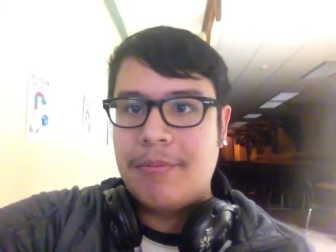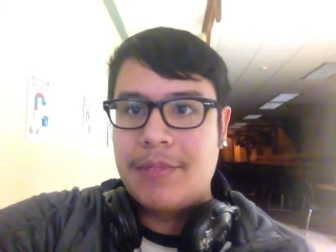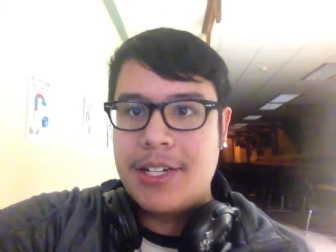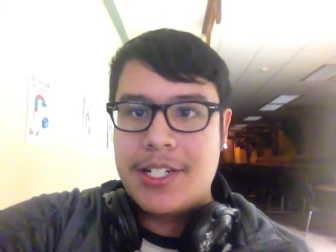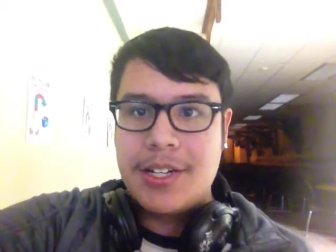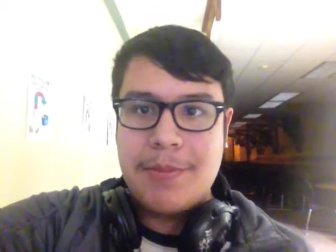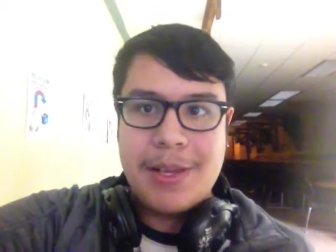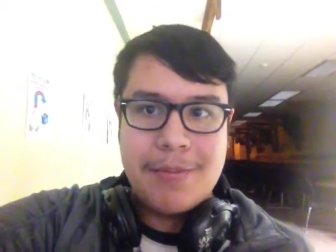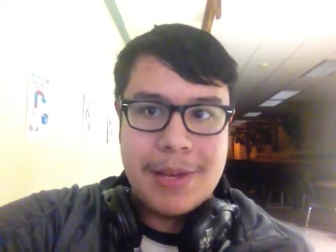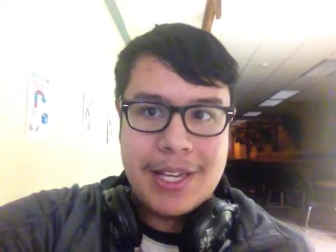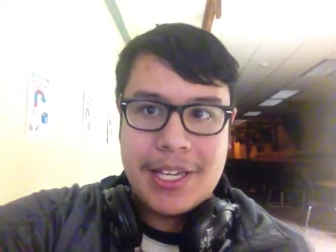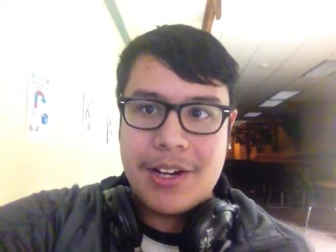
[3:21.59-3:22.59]
It should be a
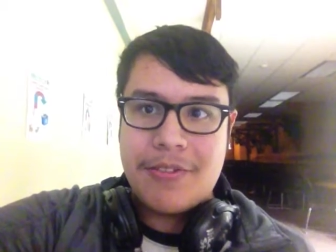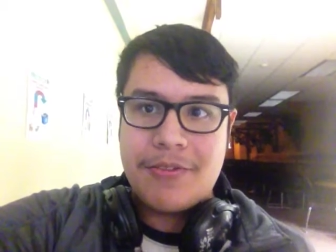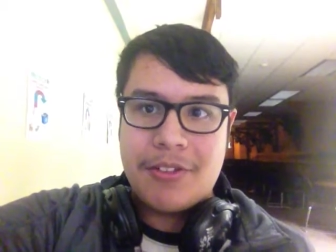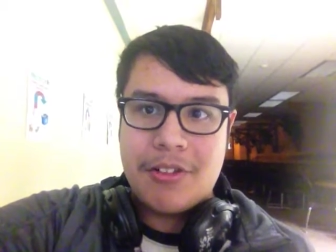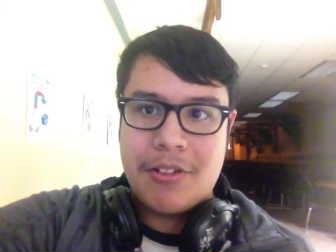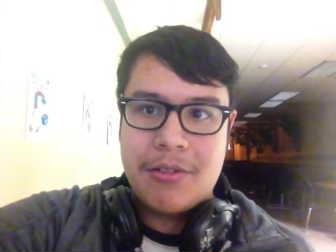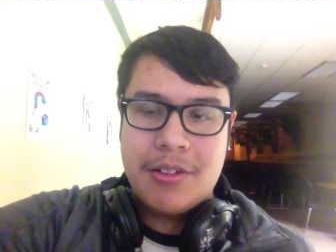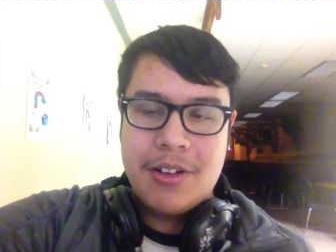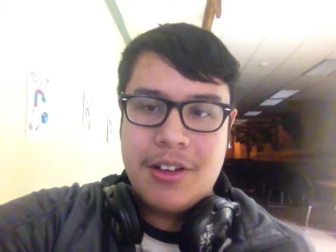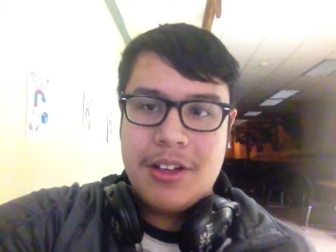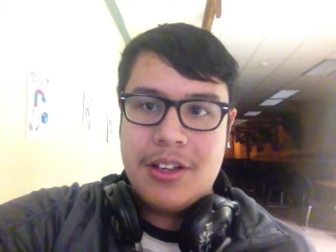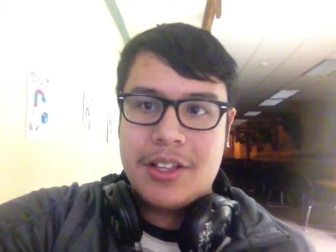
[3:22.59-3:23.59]
big year for
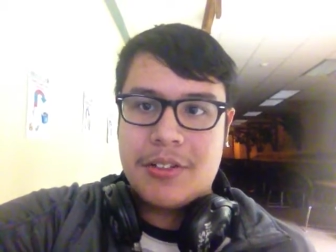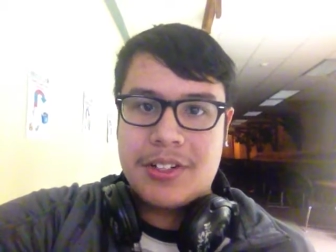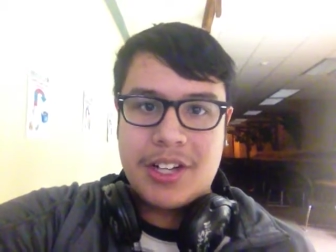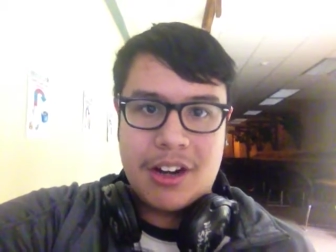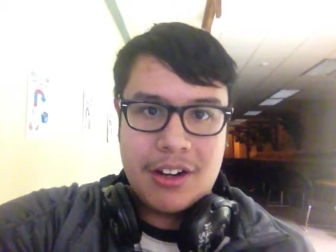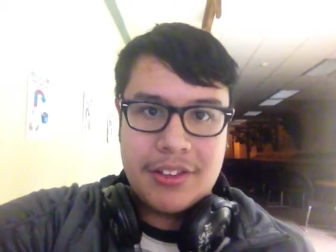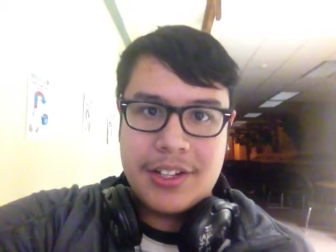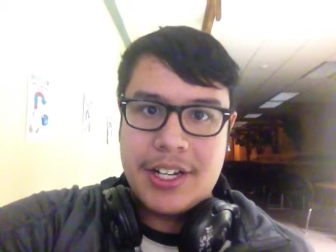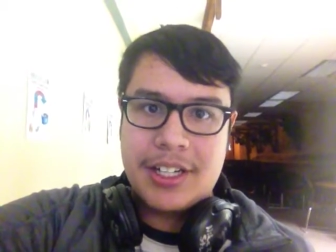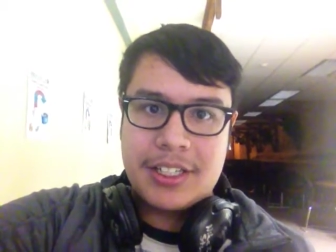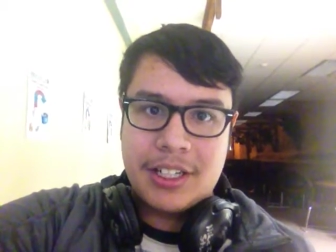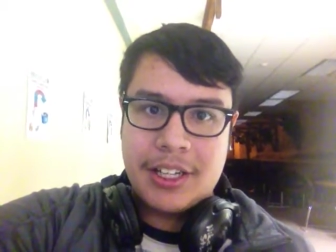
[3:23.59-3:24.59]
the return of the
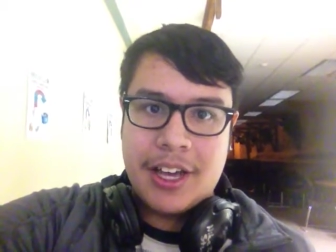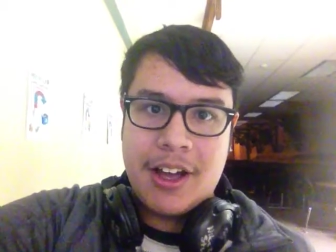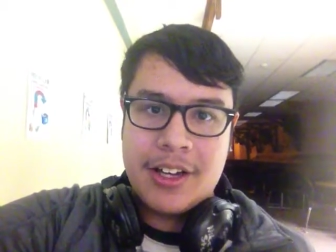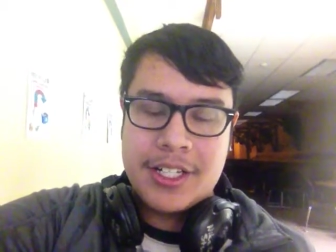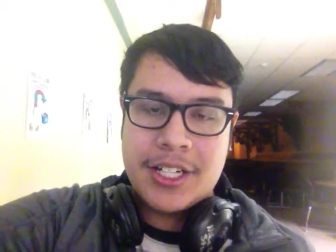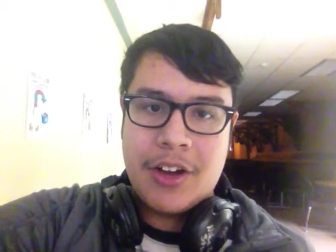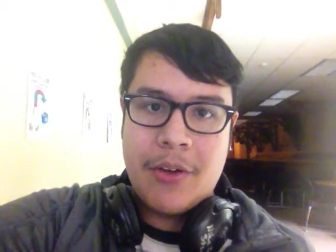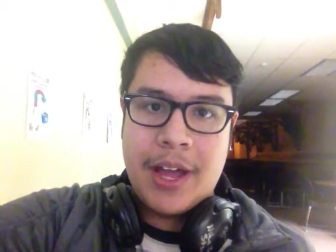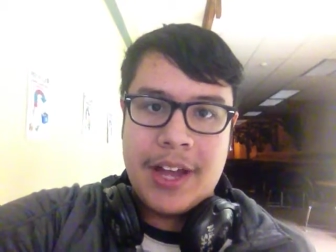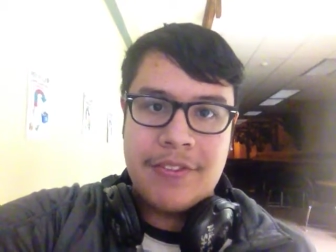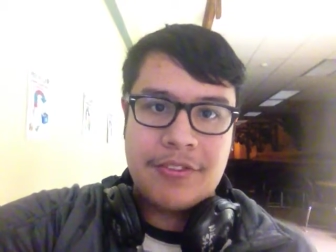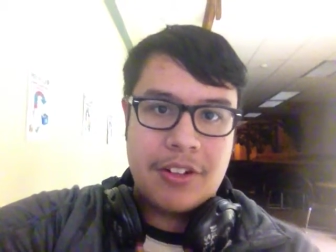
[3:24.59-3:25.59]
Nick DeLeon Show
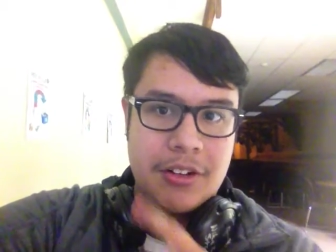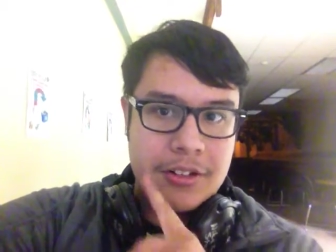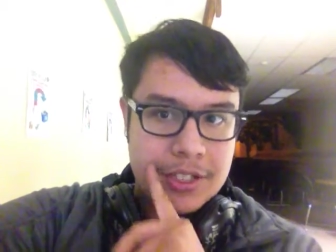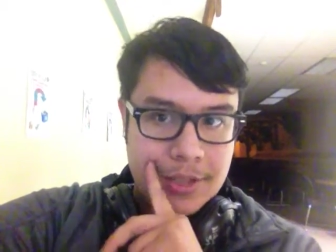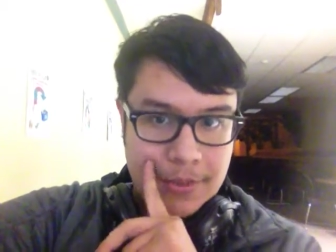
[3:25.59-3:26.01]
and for some